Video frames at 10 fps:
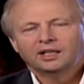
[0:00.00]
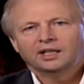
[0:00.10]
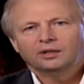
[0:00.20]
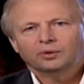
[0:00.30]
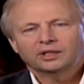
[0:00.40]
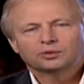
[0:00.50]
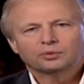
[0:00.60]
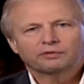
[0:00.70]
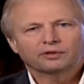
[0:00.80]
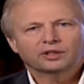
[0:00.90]
What he's
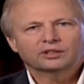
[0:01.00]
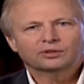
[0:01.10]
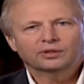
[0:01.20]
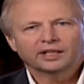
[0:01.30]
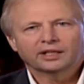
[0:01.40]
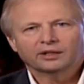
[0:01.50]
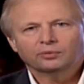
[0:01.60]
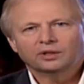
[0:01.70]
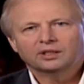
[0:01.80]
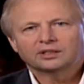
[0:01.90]
referring to there
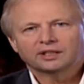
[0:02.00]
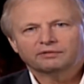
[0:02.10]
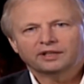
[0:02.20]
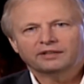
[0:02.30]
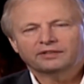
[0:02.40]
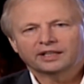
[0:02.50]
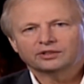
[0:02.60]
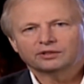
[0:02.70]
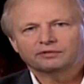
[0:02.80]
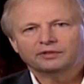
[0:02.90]
was at
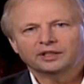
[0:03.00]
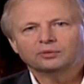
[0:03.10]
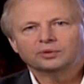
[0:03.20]
5,000 feet,